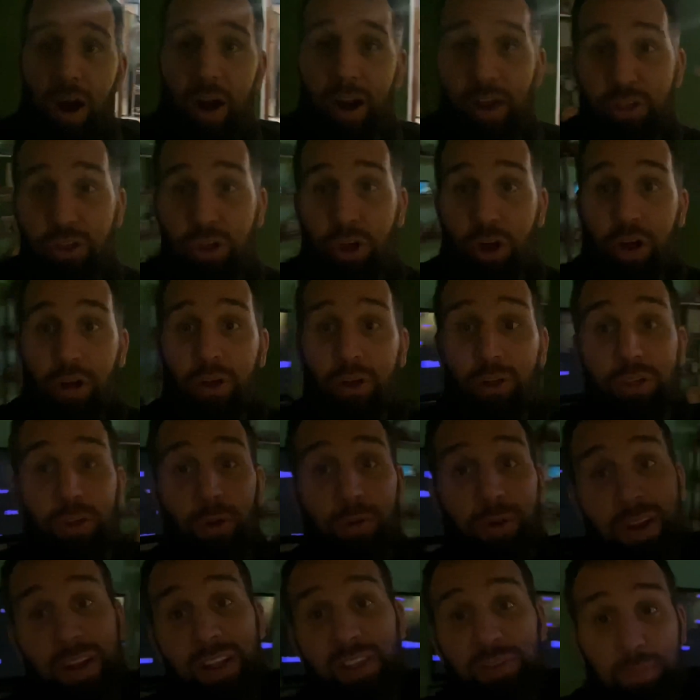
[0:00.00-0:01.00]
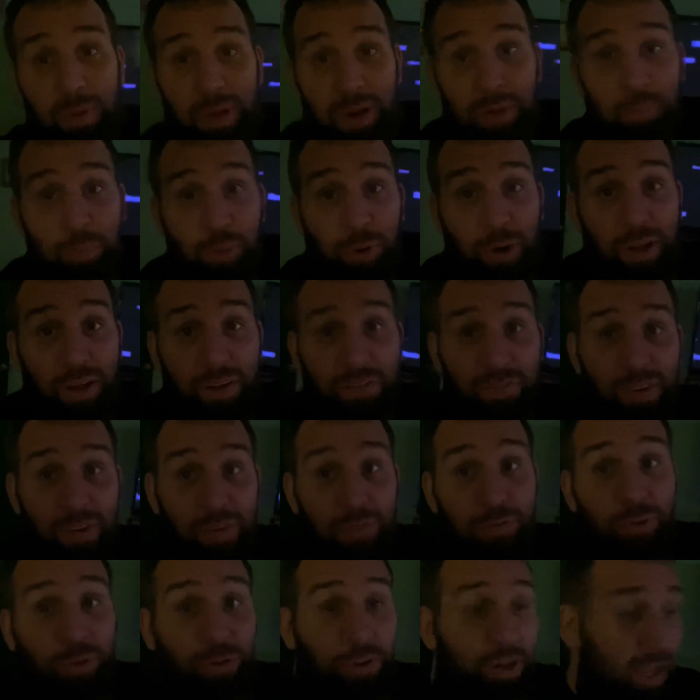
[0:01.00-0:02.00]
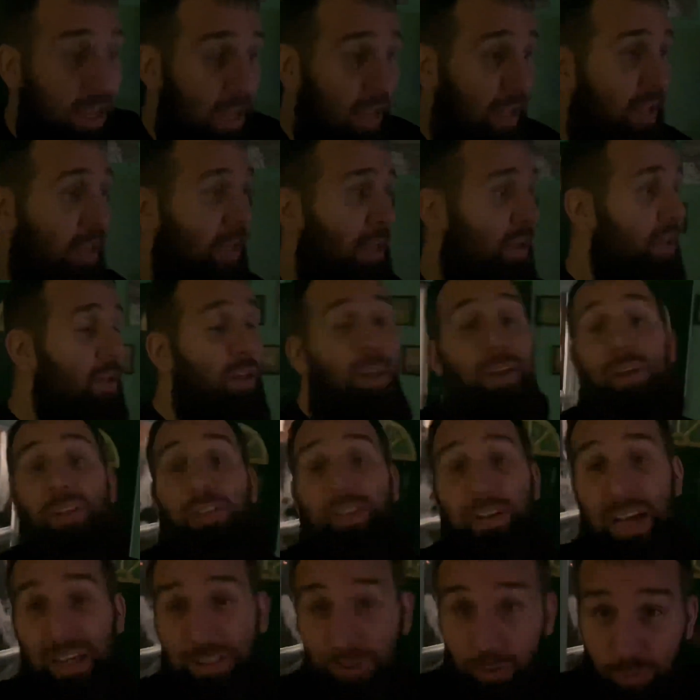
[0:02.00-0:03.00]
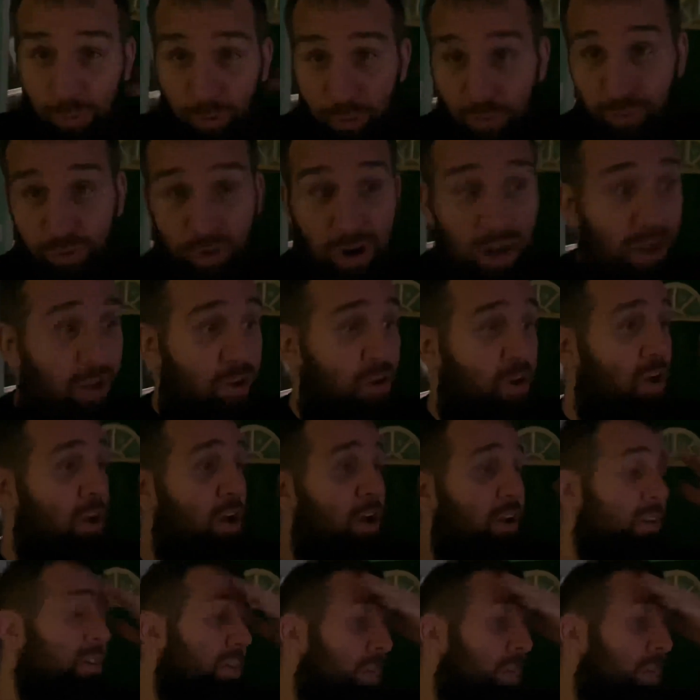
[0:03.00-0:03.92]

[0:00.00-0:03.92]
right, y'all. So it has been a pretty eventful day. Got the roof rack on,